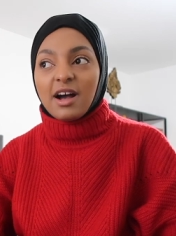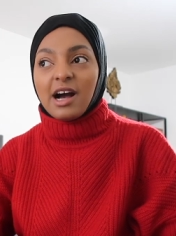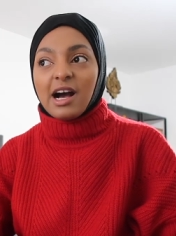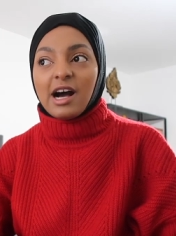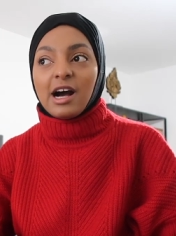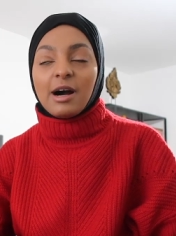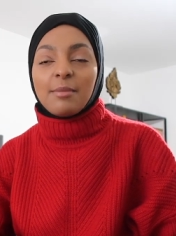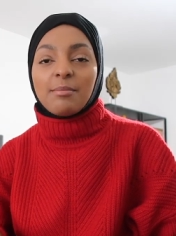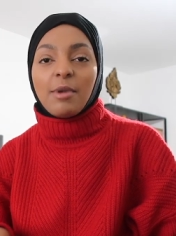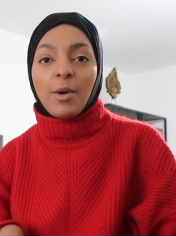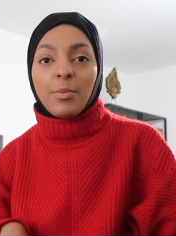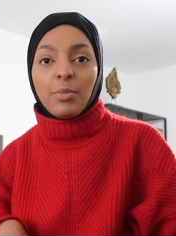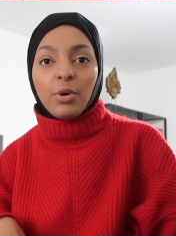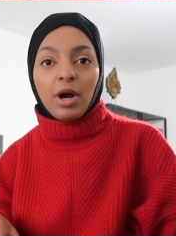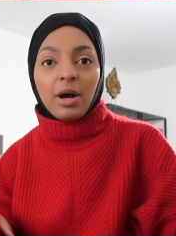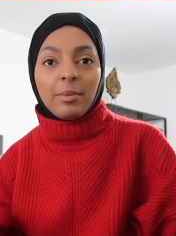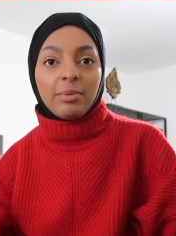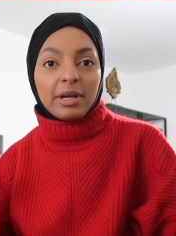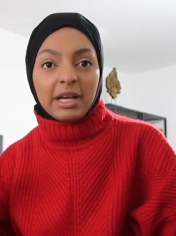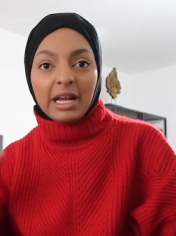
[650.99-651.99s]
um, I'll
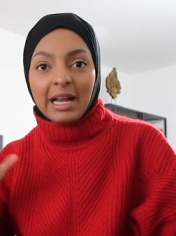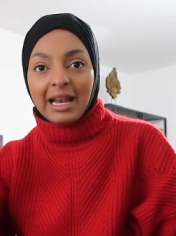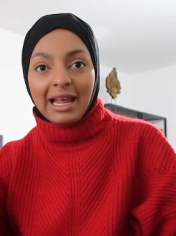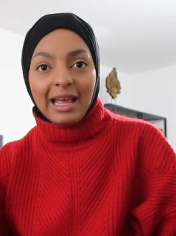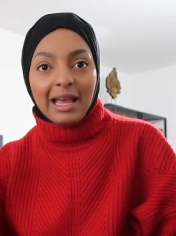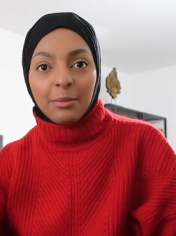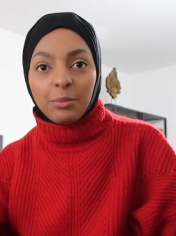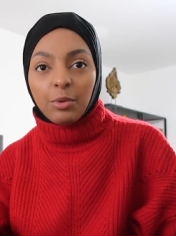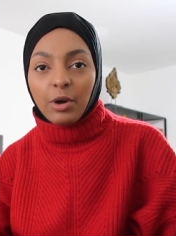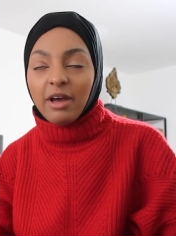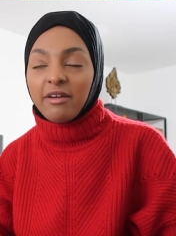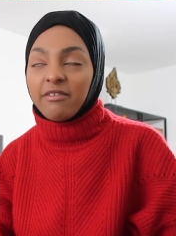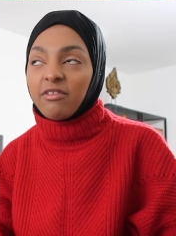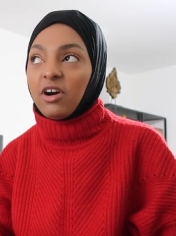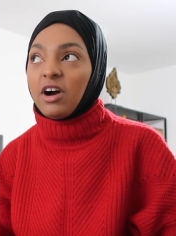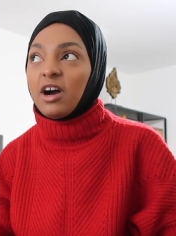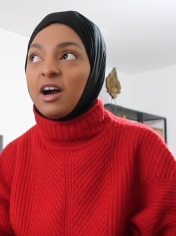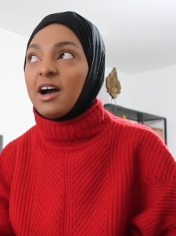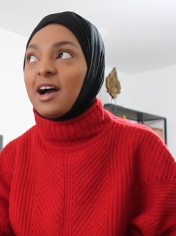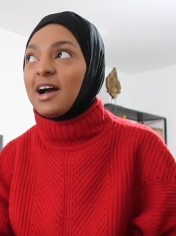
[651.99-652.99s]
put up a clip,
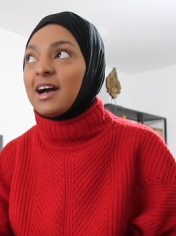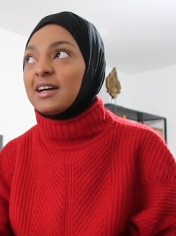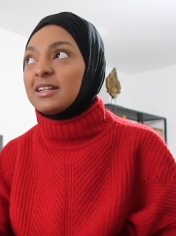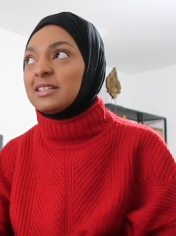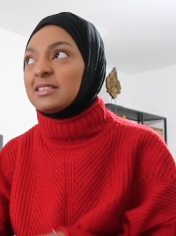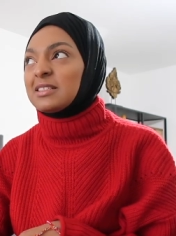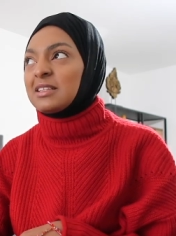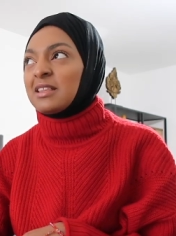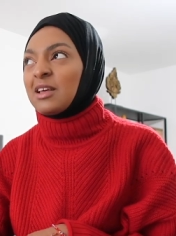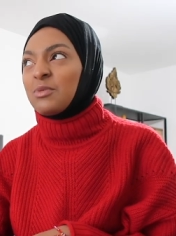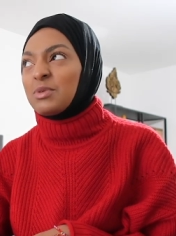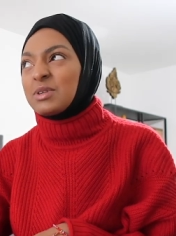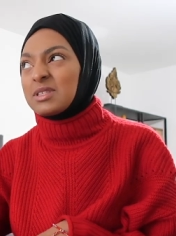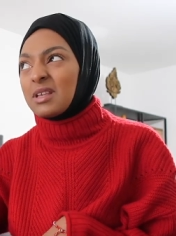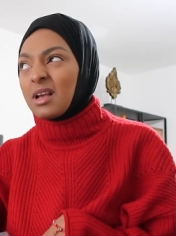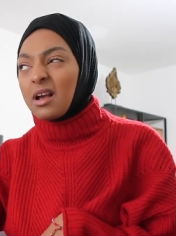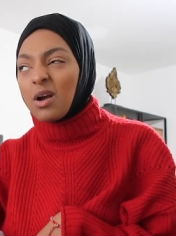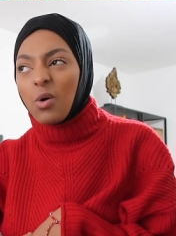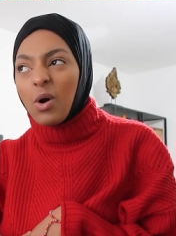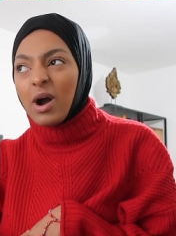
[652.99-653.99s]
whatever, and there
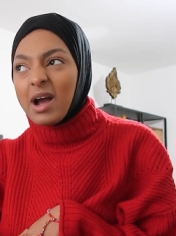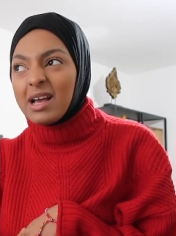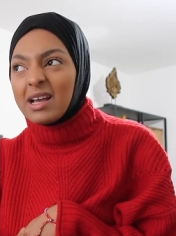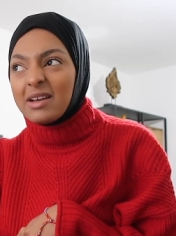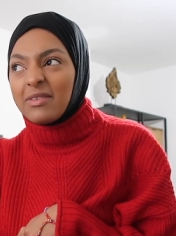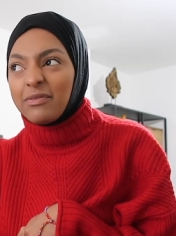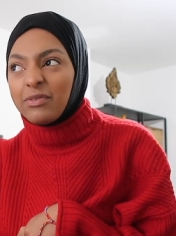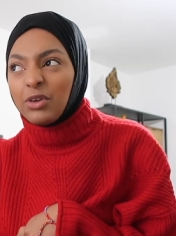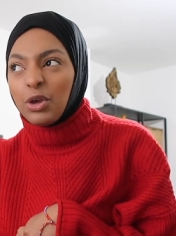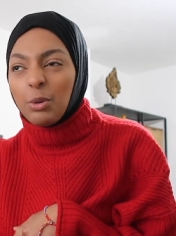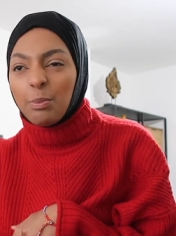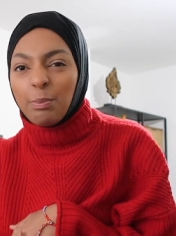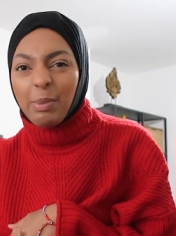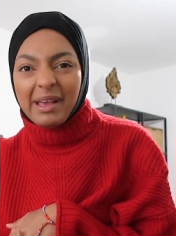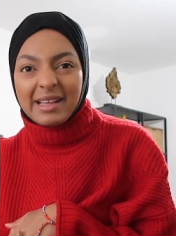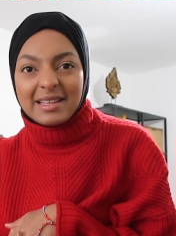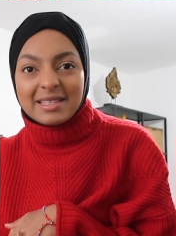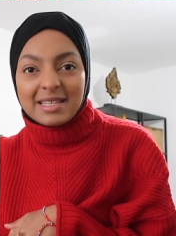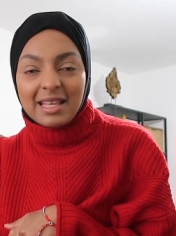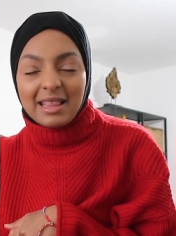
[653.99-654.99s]
was quite a few
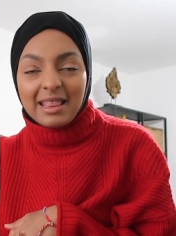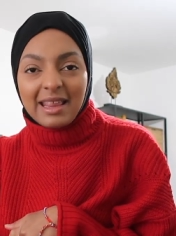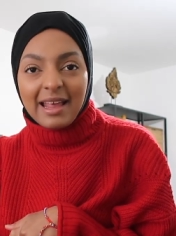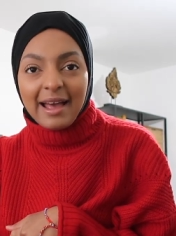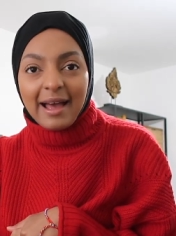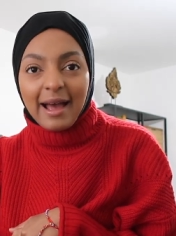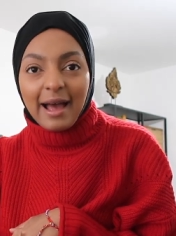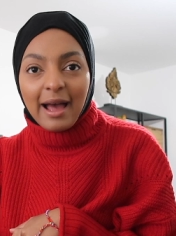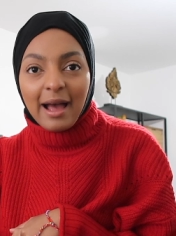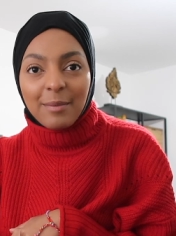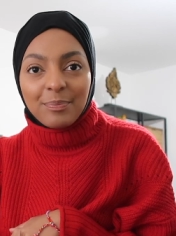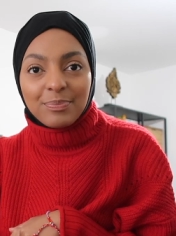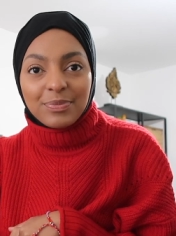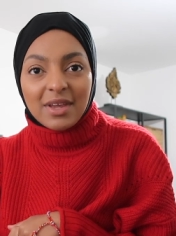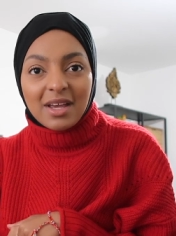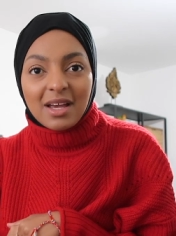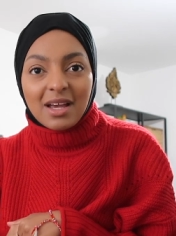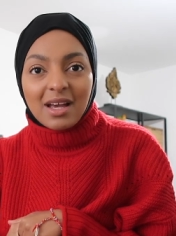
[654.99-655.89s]
bits in there,